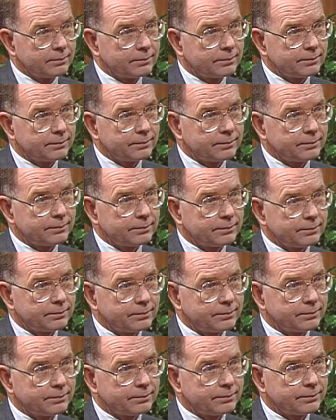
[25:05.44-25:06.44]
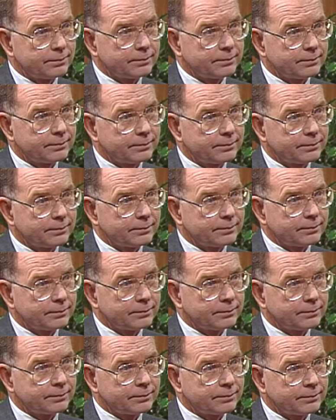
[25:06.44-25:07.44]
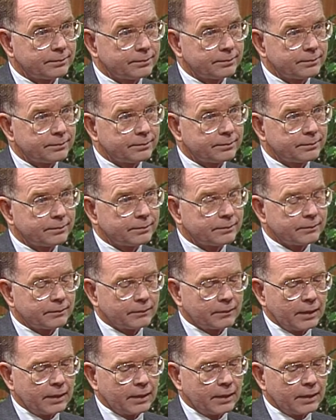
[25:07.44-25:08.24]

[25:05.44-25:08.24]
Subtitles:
Nobody speaks.